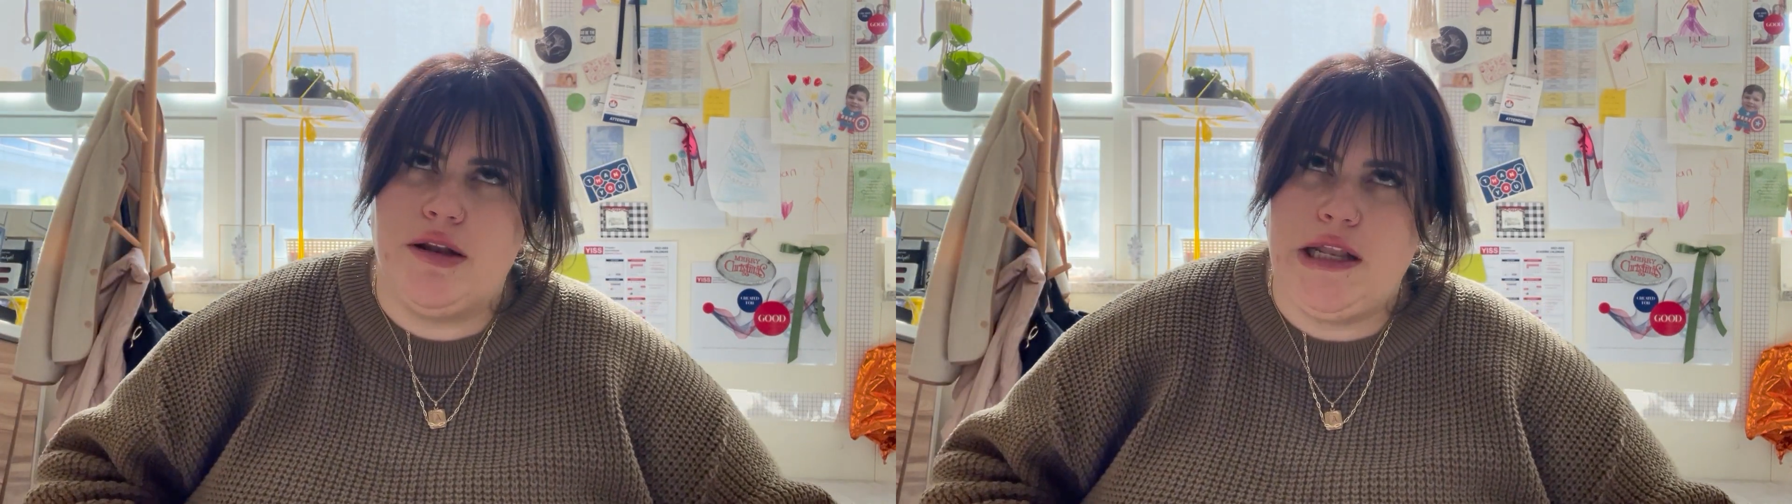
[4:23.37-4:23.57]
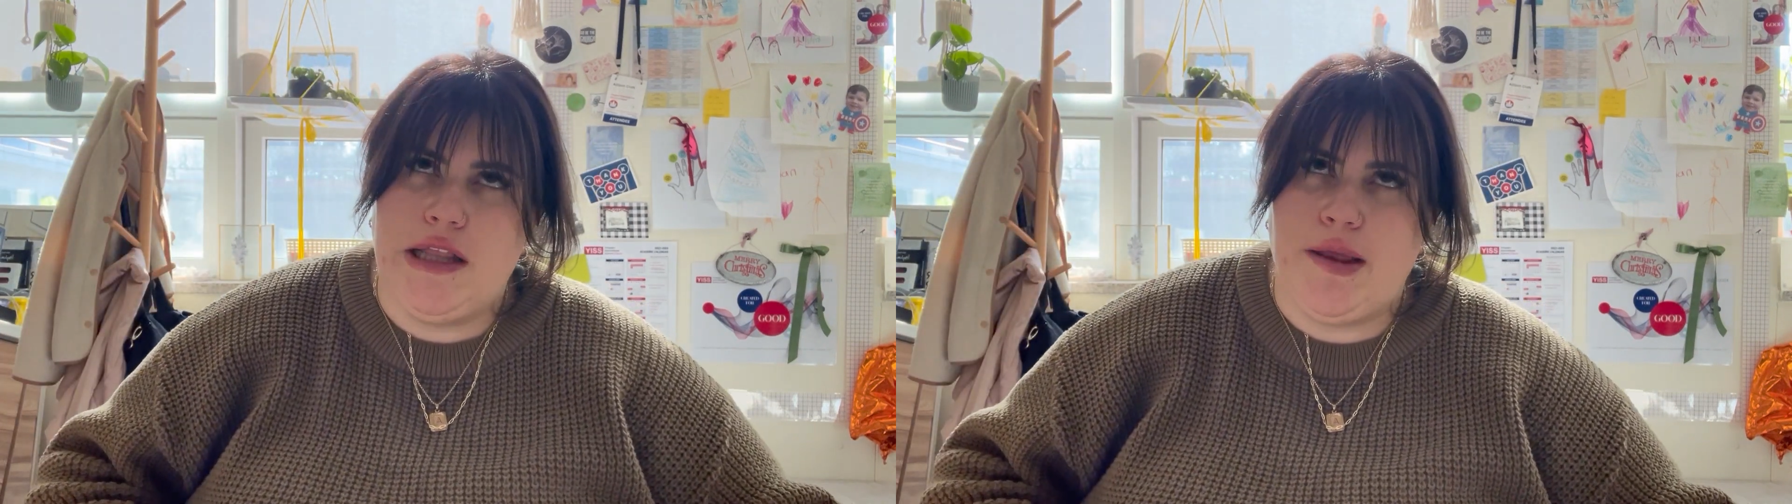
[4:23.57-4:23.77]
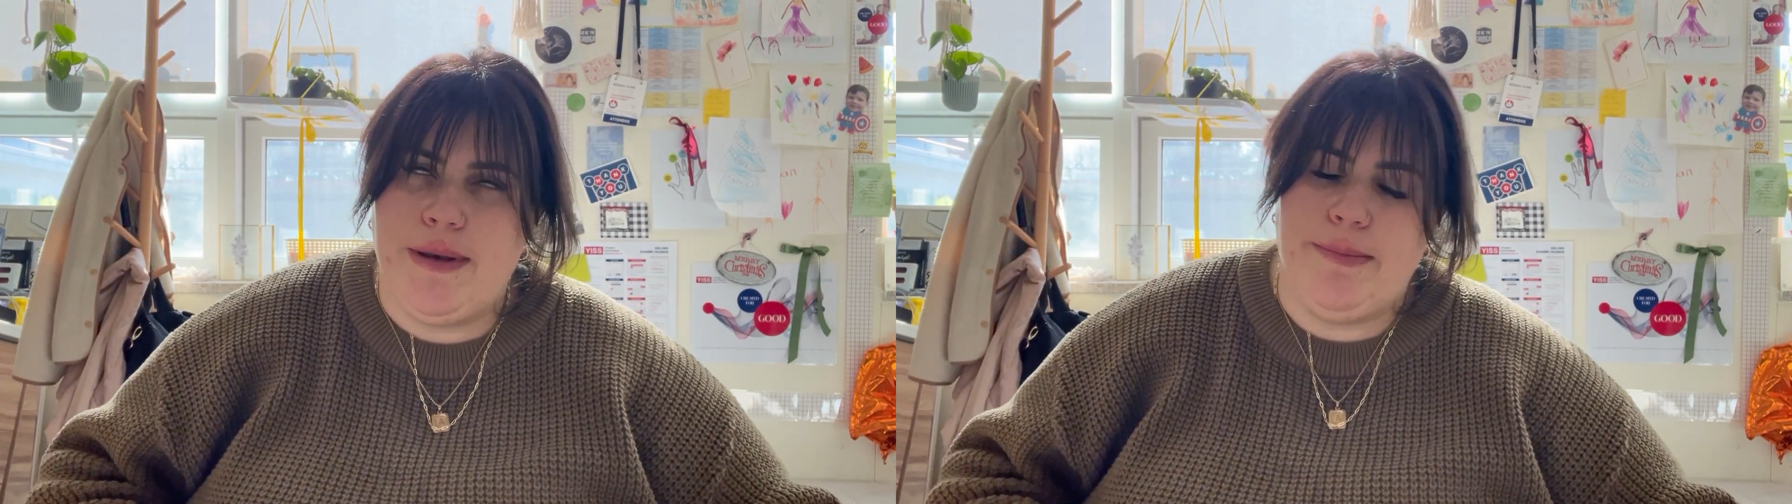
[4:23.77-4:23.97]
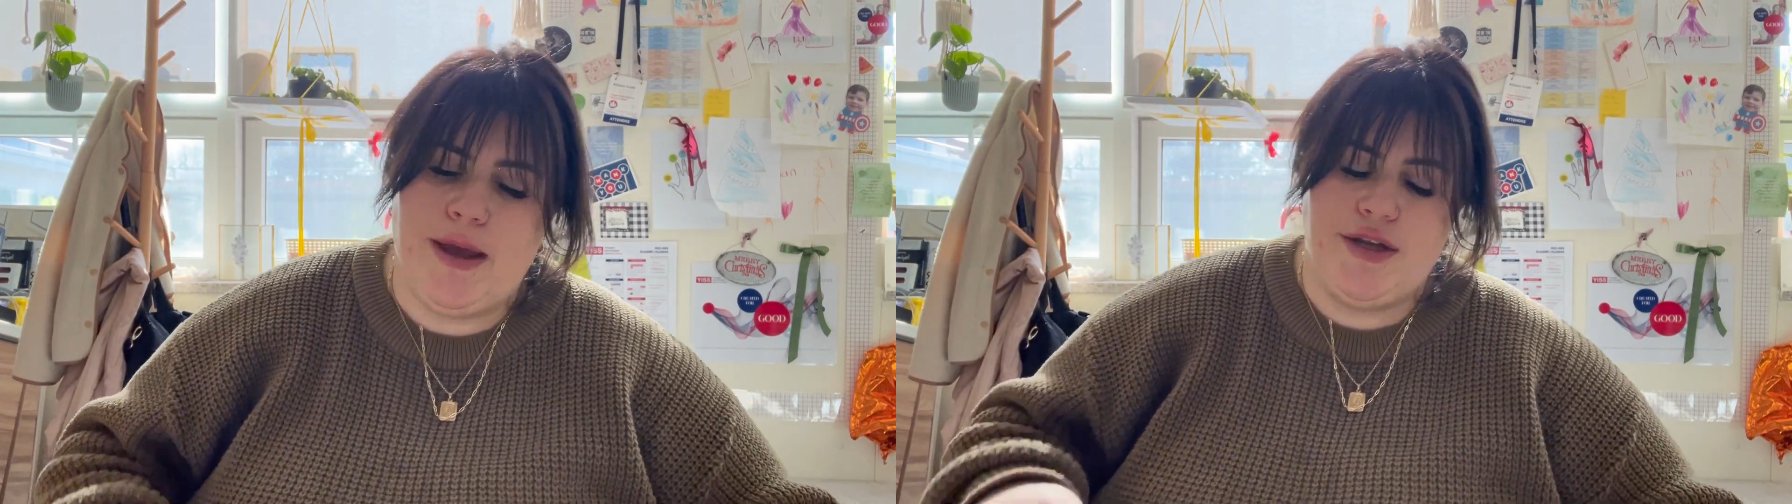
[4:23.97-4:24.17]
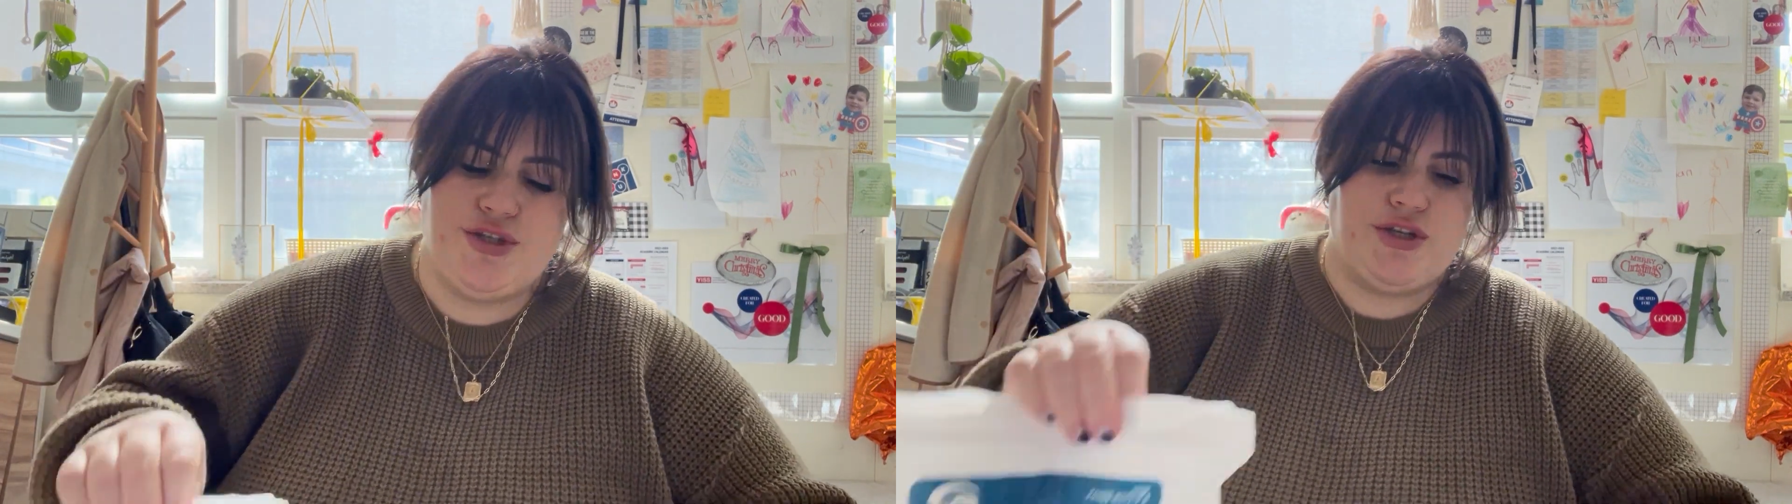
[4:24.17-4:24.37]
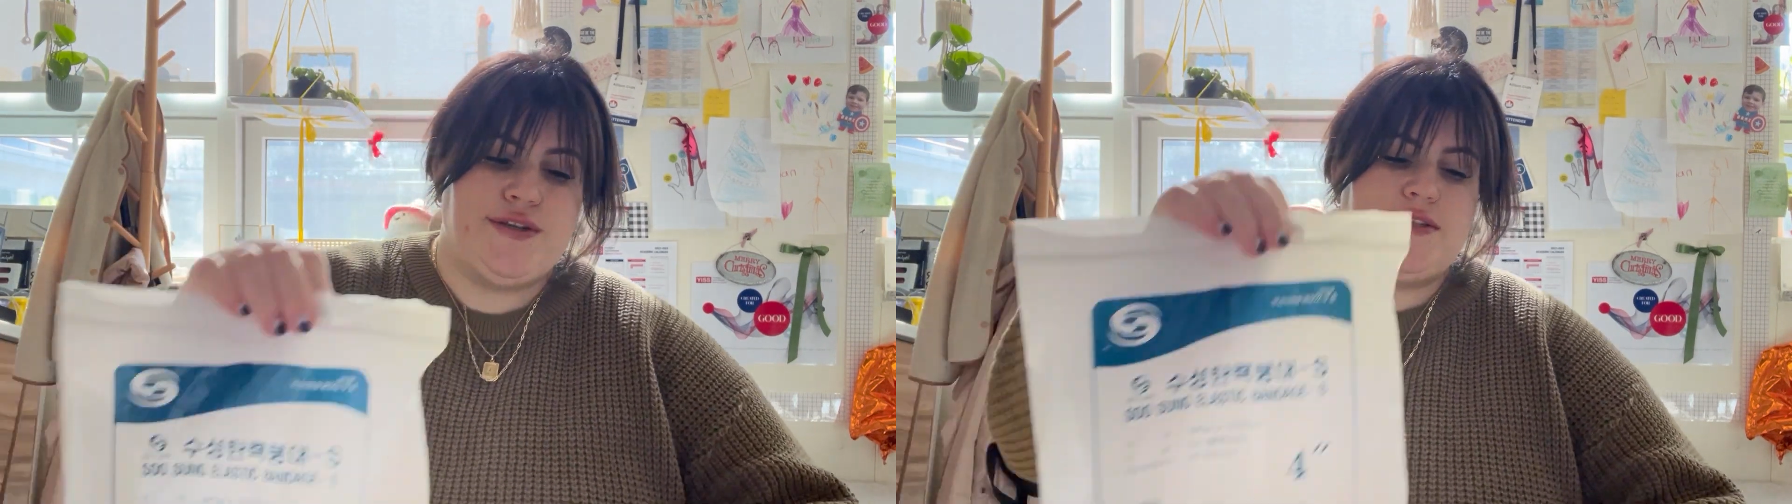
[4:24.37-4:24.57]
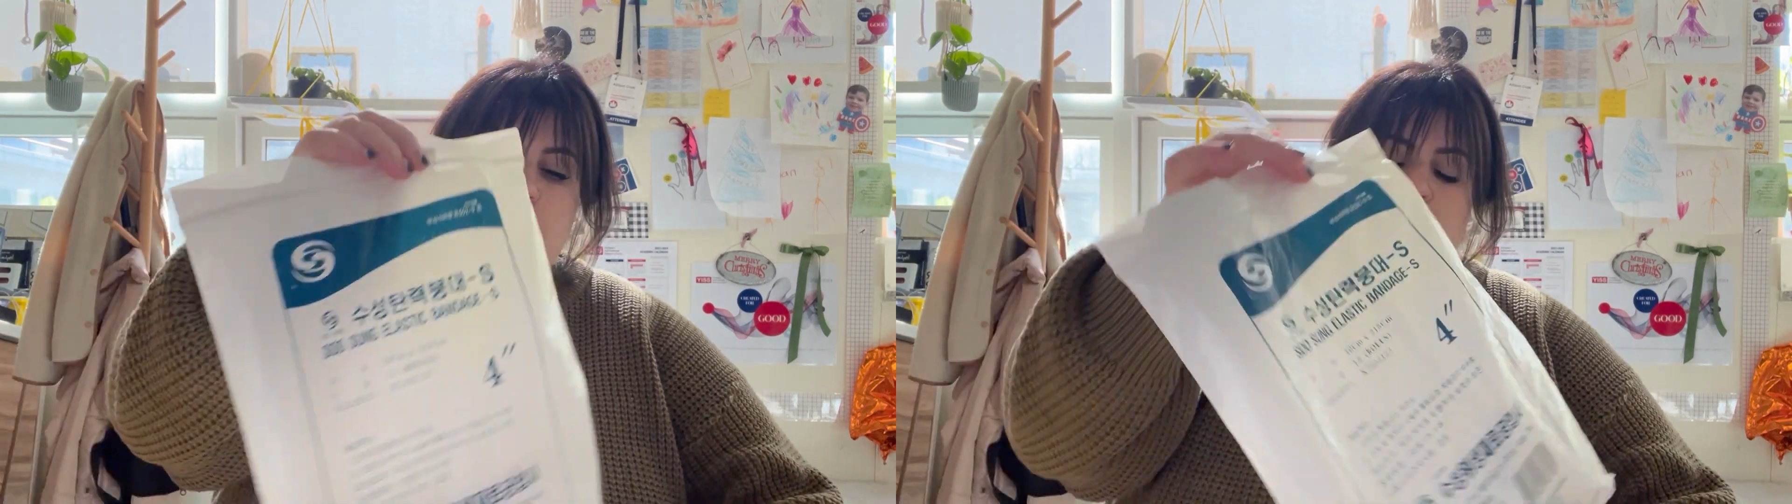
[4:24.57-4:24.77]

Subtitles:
need that many bandages.